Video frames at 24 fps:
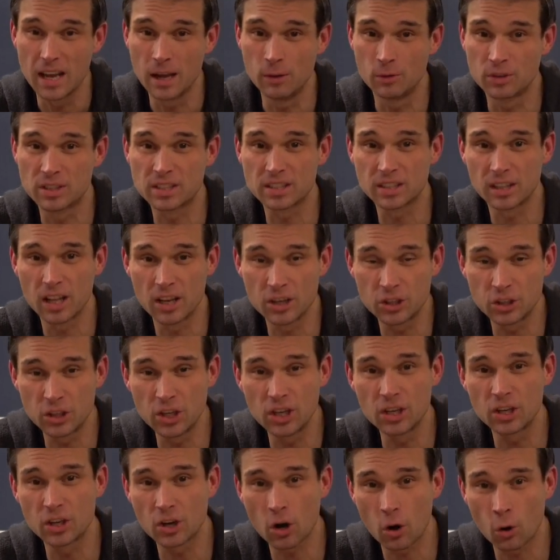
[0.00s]
it was
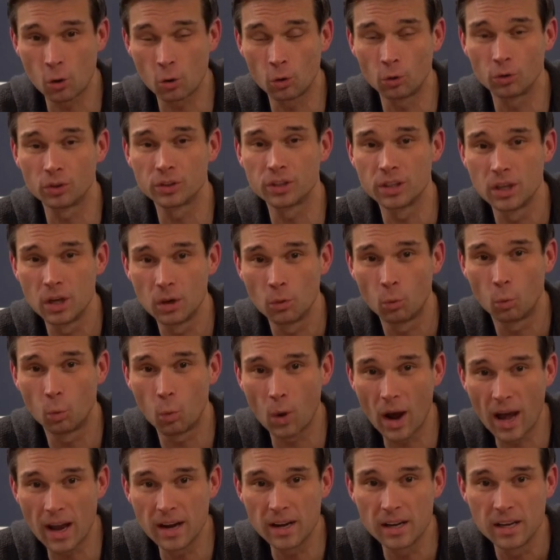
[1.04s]
slushy, cold,
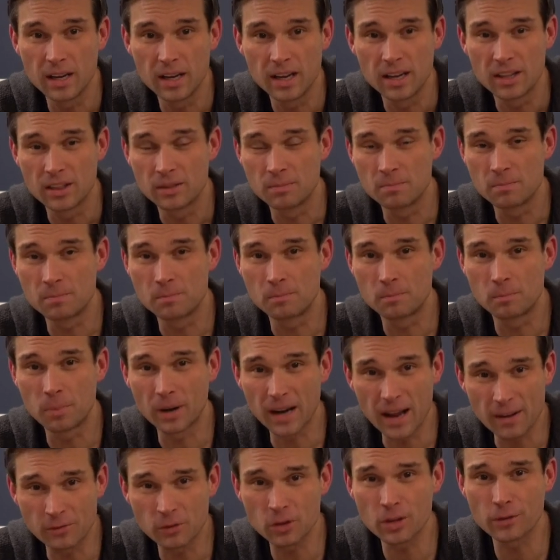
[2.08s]
wet,
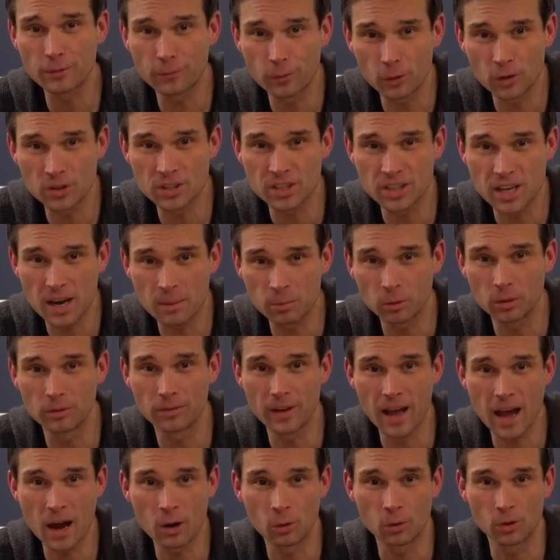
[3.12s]
but after the first couple of
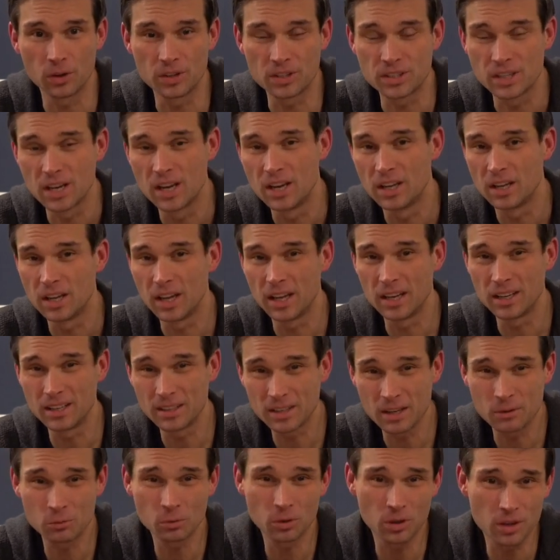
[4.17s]
hours,
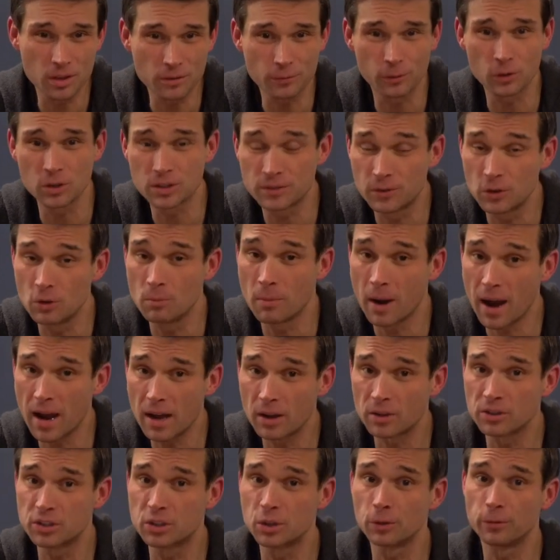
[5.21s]
and really the first few
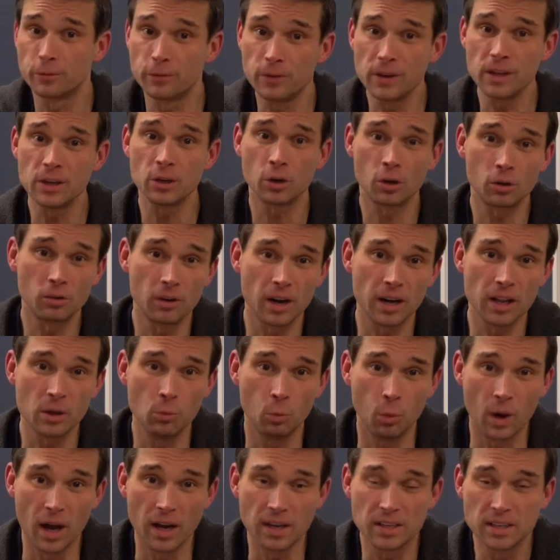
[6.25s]
miles, your feet are already
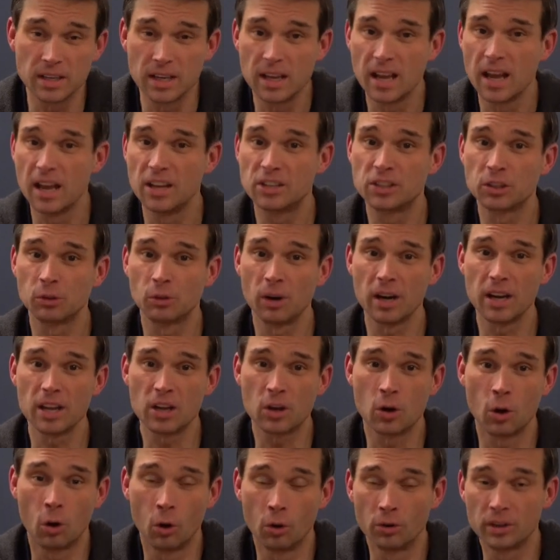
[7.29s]
wet, it's already
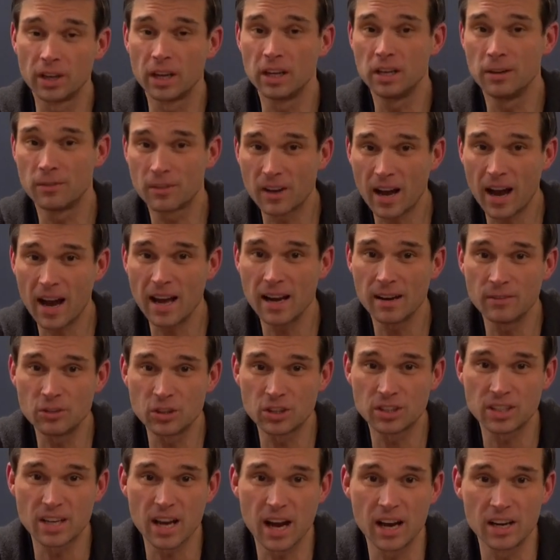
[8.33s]
cold, and you've kind of
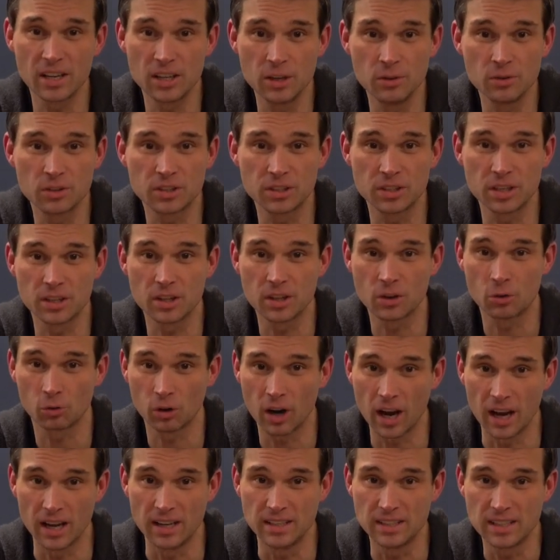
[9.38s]
just gotten used to the
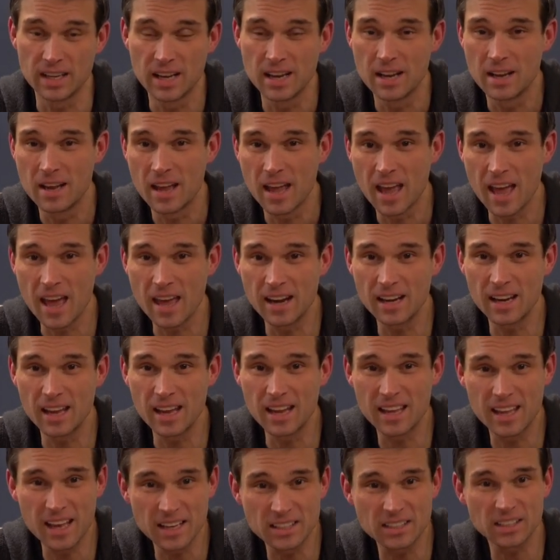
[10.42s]
grind. And
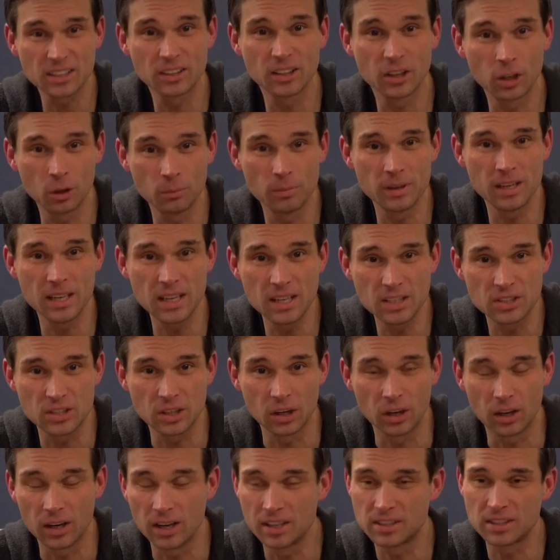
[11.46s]
it gets a little bit
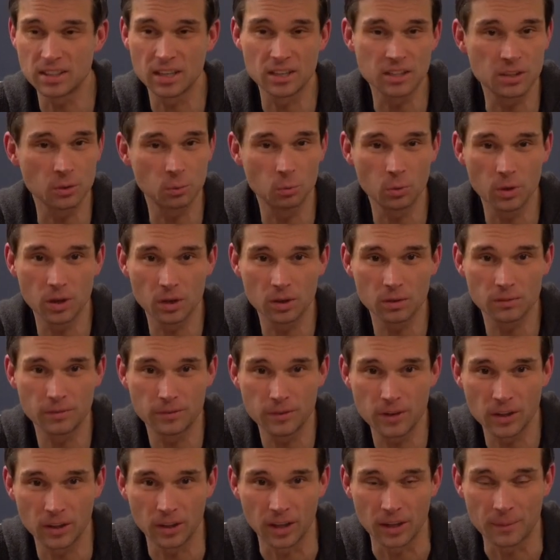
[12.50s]
easier. It's a weird
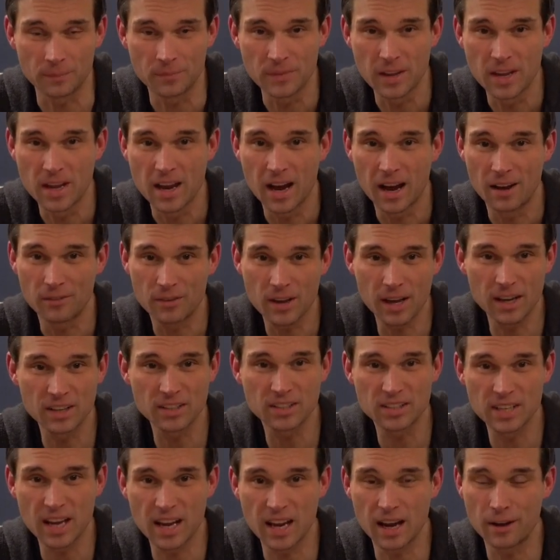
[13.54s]
feeling. I've got to
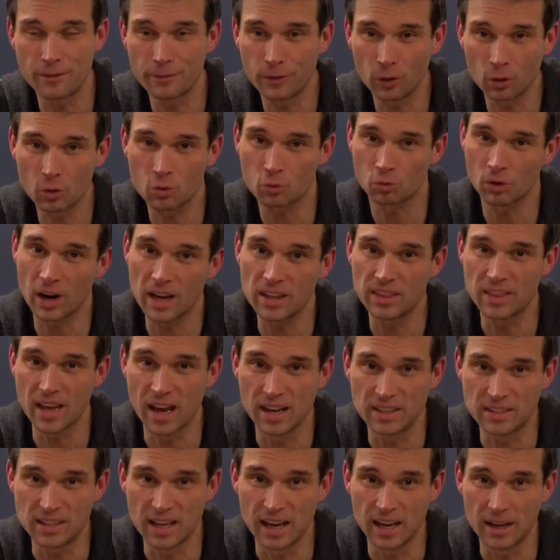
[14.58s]
say, I felt great
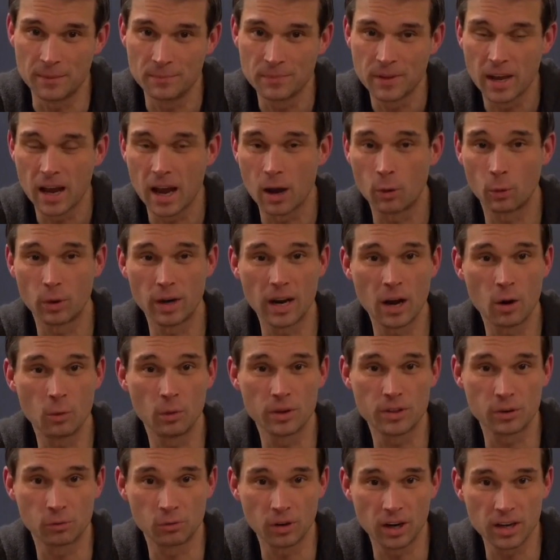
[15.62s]
that day. I went out
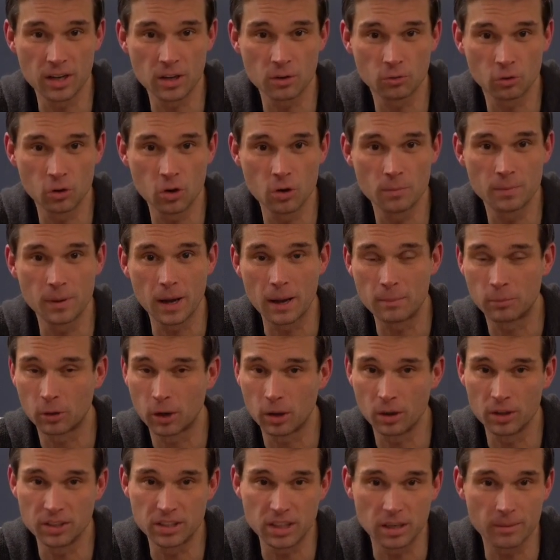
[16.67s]
with a running group. I
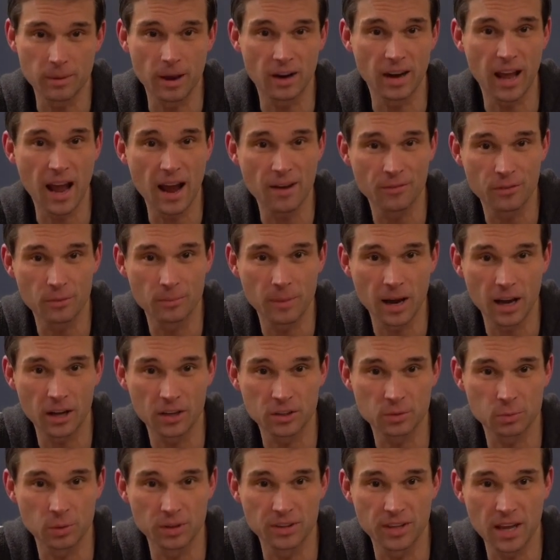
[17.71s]
probably did about half the
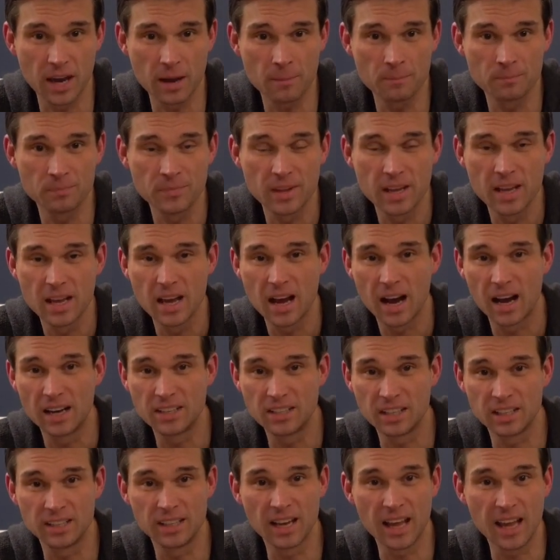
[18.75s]
miles with them. I
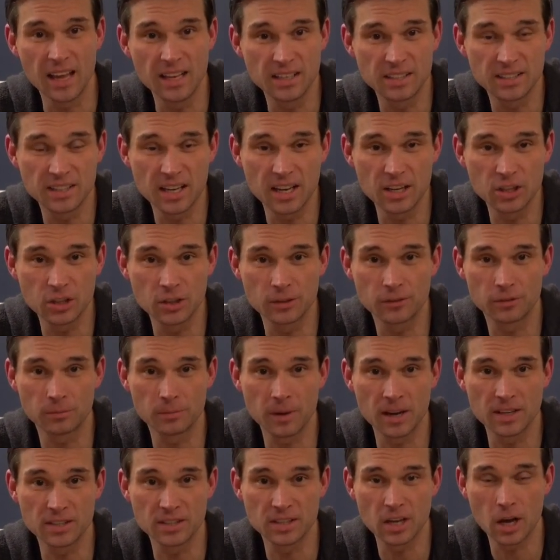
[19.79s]
did an aid station for
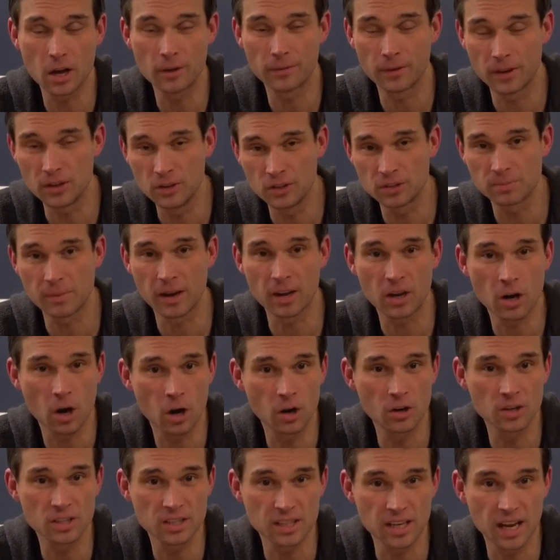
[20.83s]
myself. I used my
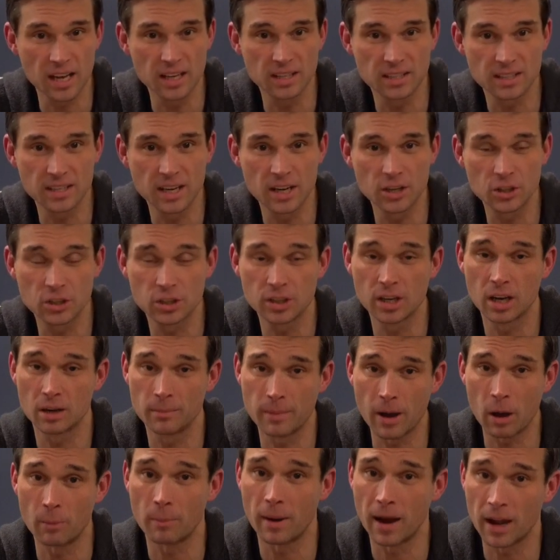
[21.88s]
car as an aid station at
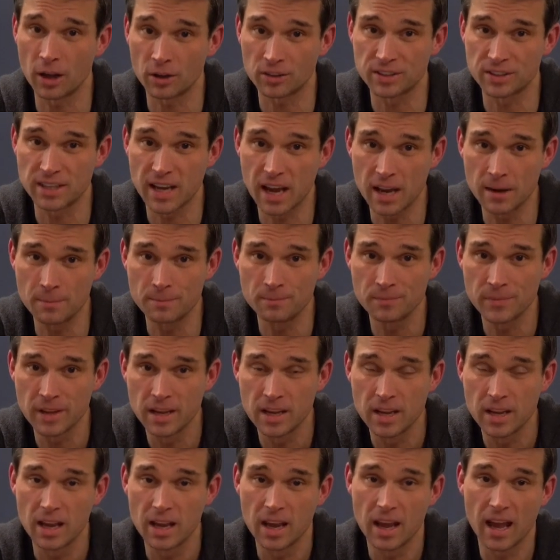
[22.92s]
about mile 10.
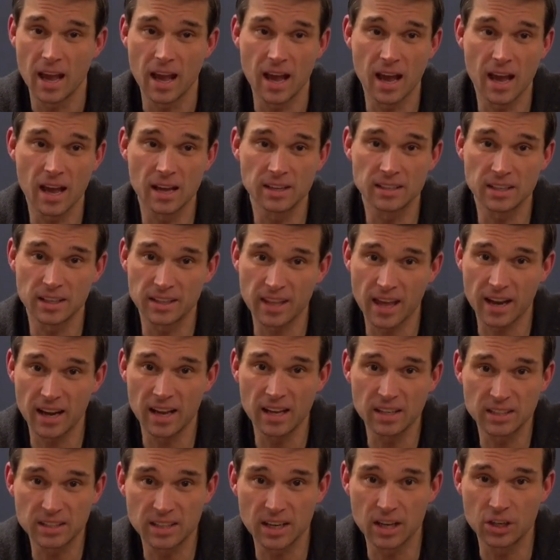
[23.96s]
And at that
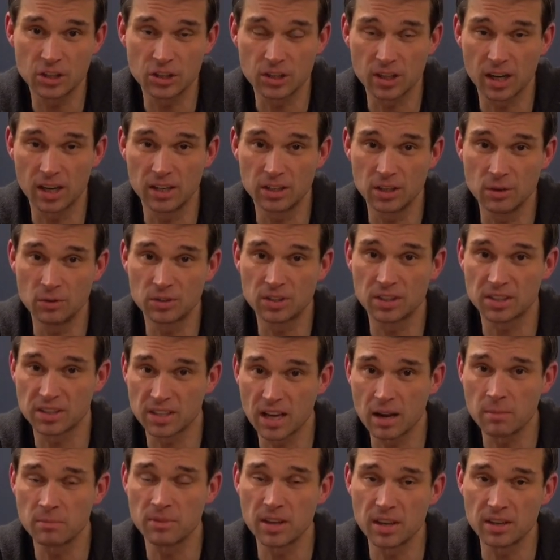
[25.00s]
aid station, I used the
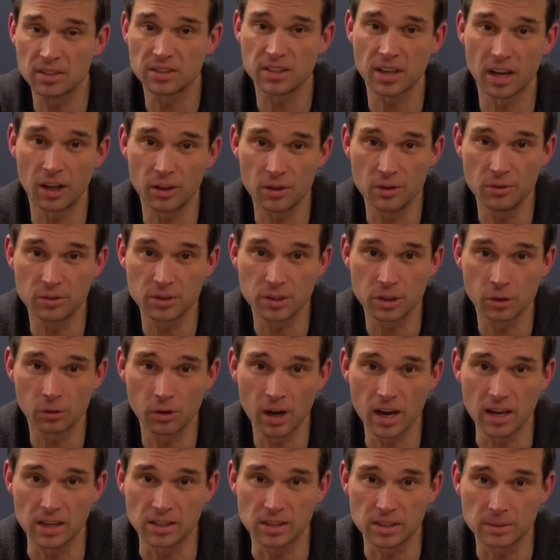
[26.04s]
same things that I'll use in a
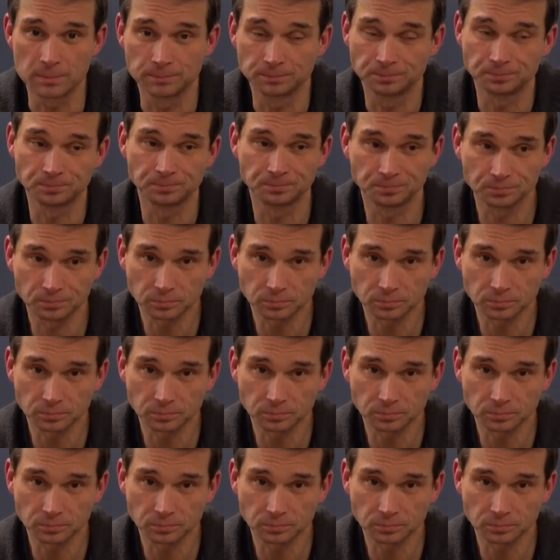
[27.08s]
race.